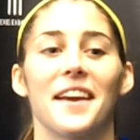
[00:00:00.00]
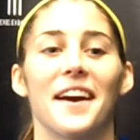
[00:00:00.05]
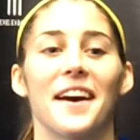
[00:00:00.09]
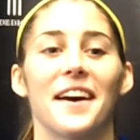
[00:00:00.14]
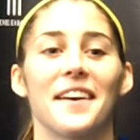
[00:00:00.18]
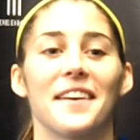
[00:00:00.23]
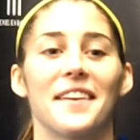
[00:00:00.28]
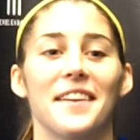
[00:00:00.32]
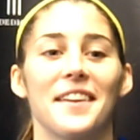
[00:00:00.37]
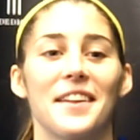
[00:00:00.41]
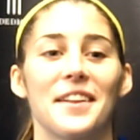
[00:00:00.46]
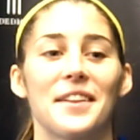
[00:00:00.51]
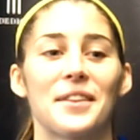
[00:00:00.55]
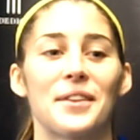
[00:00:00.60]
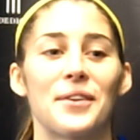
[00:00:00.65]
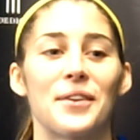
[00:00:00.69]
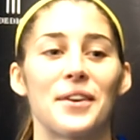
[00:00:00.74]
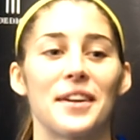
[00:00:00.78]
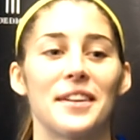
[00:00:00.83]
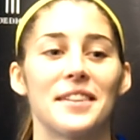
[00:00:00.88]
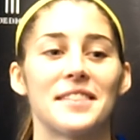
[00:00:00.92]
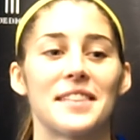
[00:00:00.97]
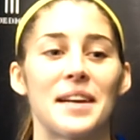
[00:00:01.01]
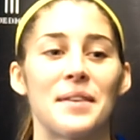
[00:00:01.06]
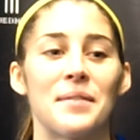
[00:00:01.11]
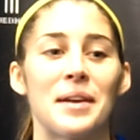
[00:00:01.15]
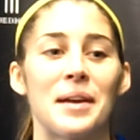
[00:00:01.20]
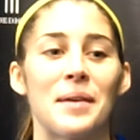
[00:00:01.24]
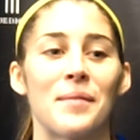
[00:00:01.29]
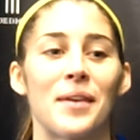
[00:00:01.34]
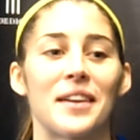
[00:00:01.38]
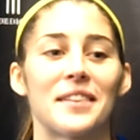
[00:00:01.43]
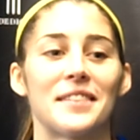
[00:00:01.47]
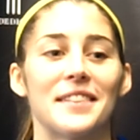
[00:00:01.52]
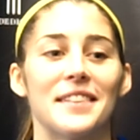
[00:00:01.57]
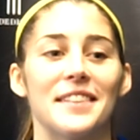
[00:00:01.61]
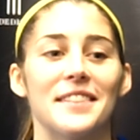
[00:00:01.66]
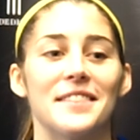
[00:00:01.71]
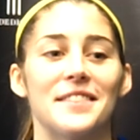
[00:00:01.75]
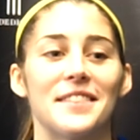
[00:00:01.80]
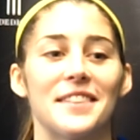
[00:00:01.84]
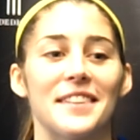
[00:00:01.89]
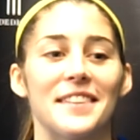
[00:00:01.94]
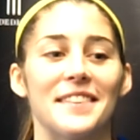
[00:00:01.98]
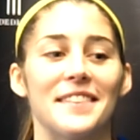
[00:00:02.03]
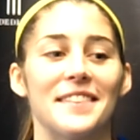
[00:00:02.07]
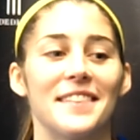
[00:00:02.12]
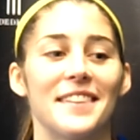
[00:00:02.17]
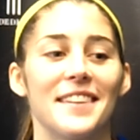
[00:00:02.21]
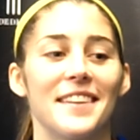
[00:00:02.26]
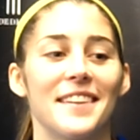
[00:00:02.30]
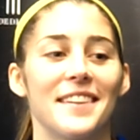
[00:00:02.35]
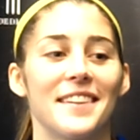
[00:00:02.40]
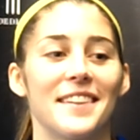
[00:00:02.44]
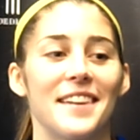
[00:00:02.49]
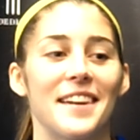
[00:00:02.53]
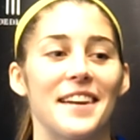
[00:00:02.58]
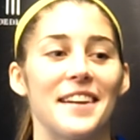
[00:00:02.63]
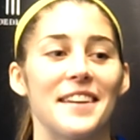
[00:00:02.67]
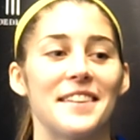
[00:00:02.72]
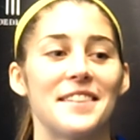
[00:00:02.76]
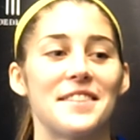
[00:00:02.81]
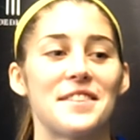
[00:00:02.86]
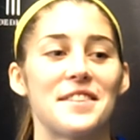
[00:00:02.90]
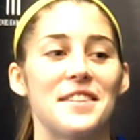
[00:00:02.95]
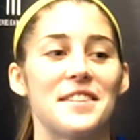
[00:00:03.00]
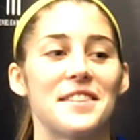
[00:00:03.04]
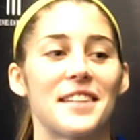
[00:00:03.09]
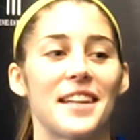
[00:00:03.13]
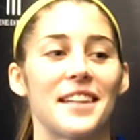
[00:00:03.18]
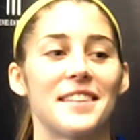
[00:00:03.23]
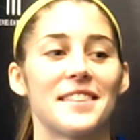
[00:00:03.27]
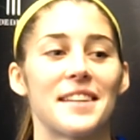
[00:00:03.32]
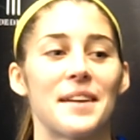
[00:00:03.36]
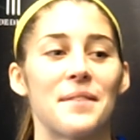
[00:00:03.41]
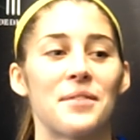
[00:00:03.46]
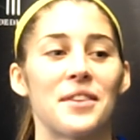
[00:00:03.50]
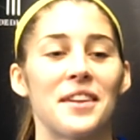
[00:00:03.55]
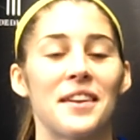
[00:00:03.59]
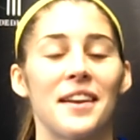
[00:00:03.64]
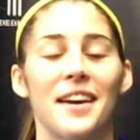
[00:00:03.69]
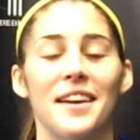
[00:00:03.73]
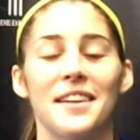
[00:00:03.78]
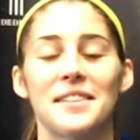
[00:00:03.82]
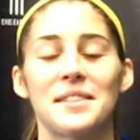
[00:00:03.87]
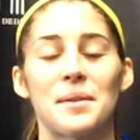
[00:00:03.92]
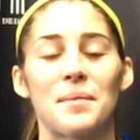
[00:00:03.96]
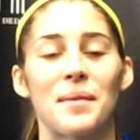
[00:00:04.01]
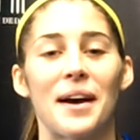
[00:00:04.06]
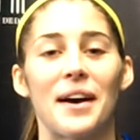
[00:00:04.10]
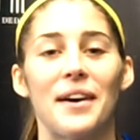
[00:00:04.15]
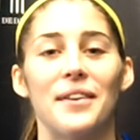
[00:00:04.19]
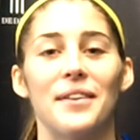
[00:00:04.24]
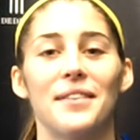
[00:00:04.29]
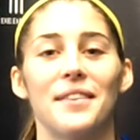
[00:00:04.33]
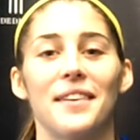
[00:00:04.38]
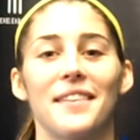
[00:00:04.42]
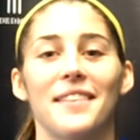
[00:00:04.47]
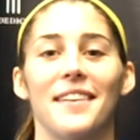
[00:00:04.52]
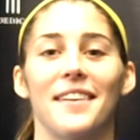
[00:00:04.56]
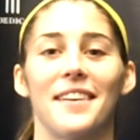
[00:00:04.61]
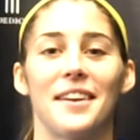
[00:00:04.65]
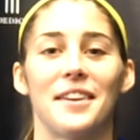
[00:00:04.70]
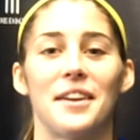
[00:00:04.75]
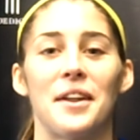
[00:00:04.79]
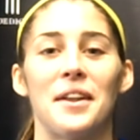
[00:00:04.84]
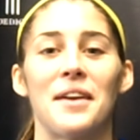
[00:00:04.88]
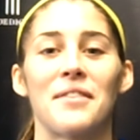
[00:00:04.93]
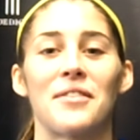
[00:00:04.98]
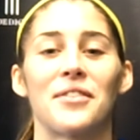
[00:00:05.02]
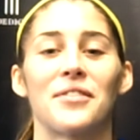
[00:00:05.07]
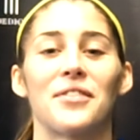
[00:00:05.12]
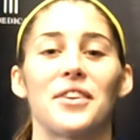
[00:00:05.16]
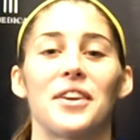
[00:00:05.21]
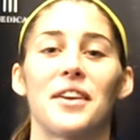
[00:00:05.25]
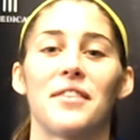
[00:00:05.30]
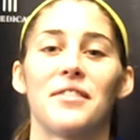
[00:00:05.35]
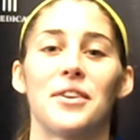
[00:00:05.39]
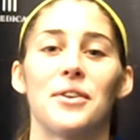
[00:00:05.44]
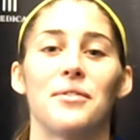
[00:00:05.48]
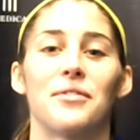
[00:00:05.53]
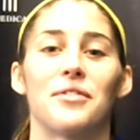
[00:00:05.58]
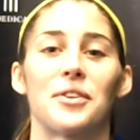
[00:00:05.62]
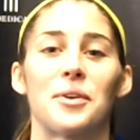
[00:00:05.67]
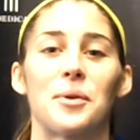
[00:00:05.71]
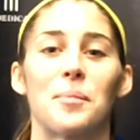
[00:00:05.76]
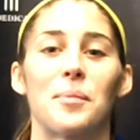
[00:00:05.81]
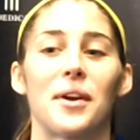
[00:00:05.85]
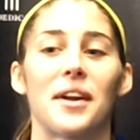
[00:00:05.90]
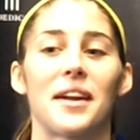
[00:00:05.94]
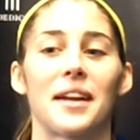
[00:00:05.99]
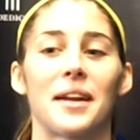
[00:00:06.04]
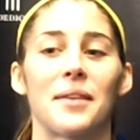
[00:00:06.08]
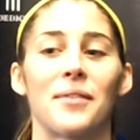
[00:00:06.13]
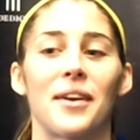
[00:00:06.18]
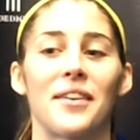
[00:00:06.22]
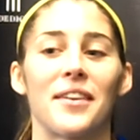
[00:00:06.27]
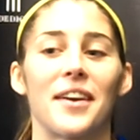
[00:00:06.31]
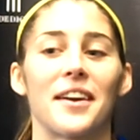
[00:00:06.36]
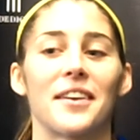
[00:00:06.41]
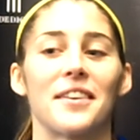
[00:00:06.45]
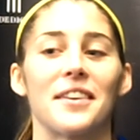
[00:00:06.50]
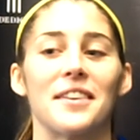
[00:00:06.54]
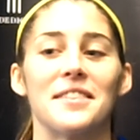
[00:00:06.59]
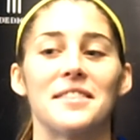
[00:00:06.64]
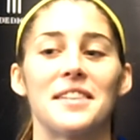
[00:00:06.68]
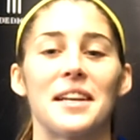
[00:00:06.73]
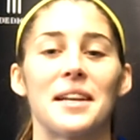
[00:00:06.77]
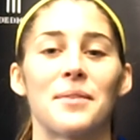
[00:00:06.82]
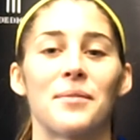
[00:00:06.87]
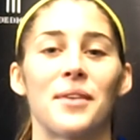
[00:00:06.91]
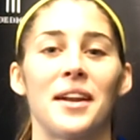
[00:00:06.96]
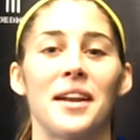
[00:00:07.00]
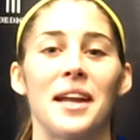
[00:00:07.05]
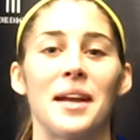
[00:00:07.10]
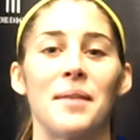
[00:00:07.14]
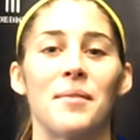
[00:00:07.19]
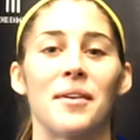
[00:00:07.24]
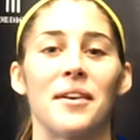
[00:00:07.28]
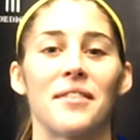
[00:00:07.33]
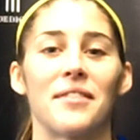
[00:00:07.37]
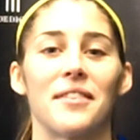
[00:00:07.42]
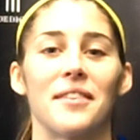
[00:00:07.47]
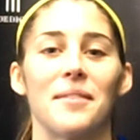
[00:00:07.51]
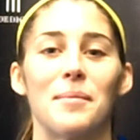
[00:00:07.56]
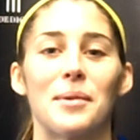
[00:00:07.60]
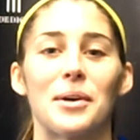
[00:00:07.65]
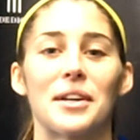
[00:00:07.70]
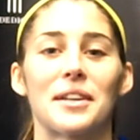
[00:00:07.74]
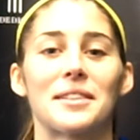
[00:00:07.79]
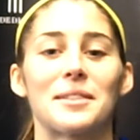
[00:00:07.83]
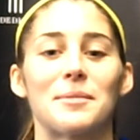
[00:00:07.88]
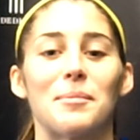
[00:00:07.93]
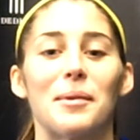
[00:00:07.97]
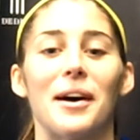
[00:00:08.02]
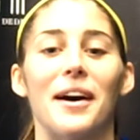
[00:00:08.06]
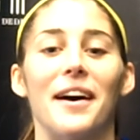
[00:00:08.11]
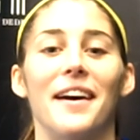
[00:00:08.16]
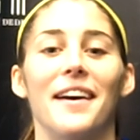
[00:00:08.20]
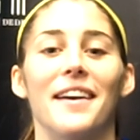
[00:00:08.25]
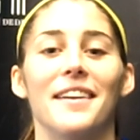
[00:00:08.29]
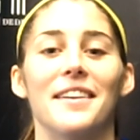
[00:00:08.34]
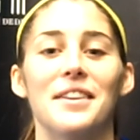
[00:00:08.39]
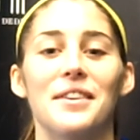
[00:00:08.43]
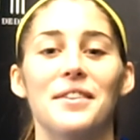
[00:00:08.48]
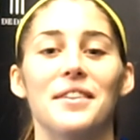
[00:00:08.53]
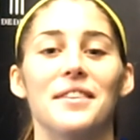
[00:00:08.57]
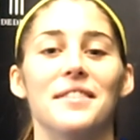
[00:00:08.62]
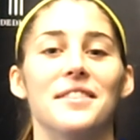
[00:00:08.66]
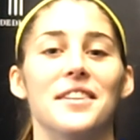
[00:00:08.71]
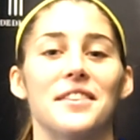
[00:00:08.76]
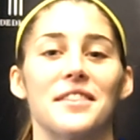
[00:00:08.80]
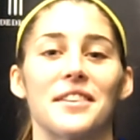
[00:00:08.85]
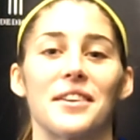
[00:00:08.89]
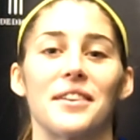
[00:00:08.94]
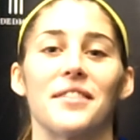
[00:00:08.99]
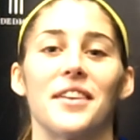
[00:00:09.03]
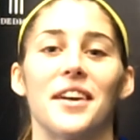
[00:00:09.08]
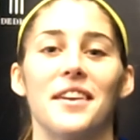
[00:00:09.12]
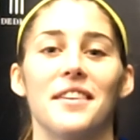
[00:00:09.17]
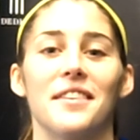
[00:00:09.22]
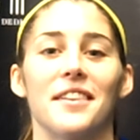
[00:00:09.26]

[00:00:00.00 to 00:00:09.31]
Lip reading: Yeah, Lauren sent me a message, and she said something nice about, "I'll never forgive you for breaking my record and taking my name off the books, but you deserve it.